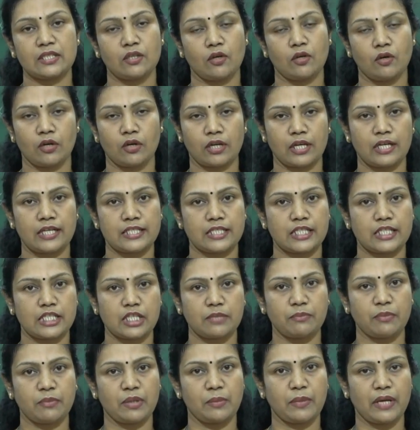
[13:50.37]
the
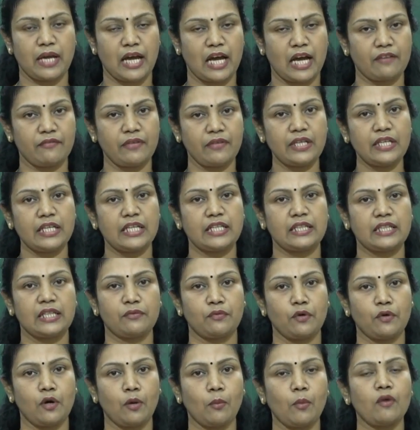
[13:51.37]
organization may be having in
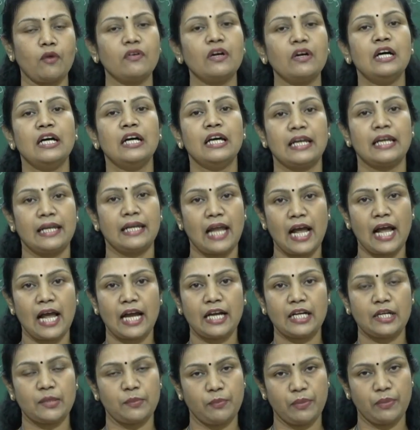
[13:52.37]
the form of
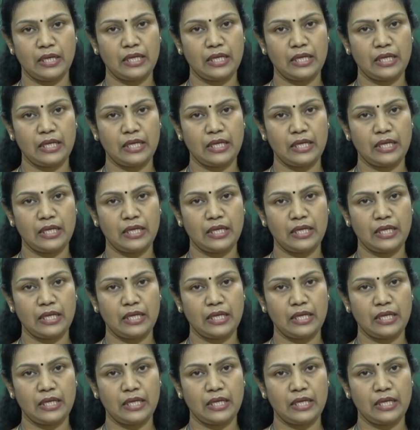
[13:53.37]
land,